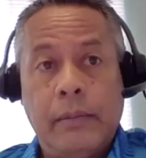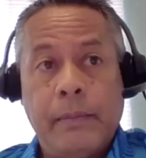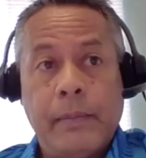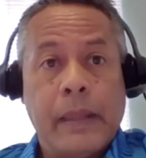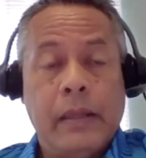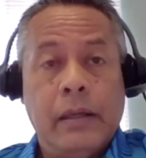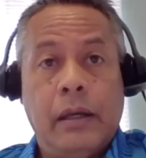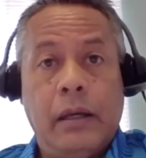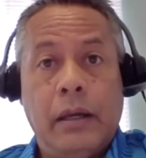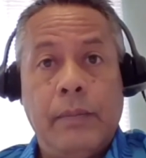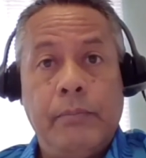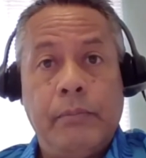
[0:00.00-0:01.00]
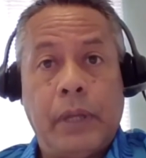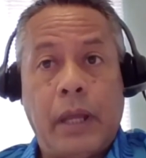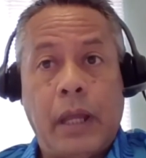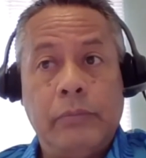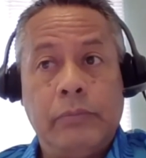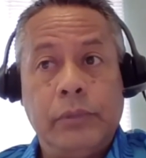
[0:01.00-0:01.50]
Um, I,
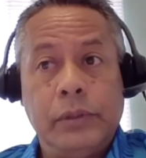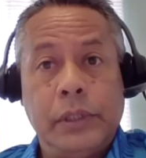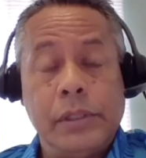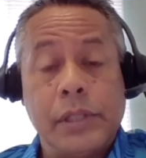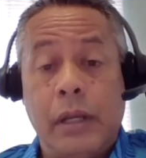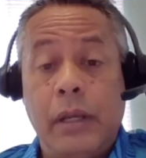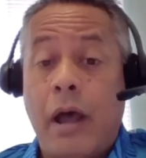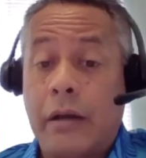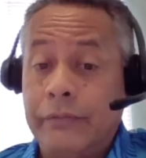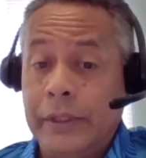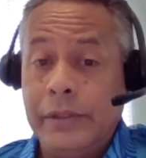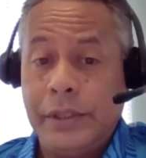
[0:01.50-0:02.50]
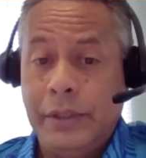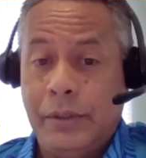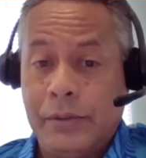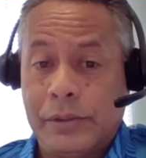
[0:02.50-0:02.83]
there's a lot of NGOs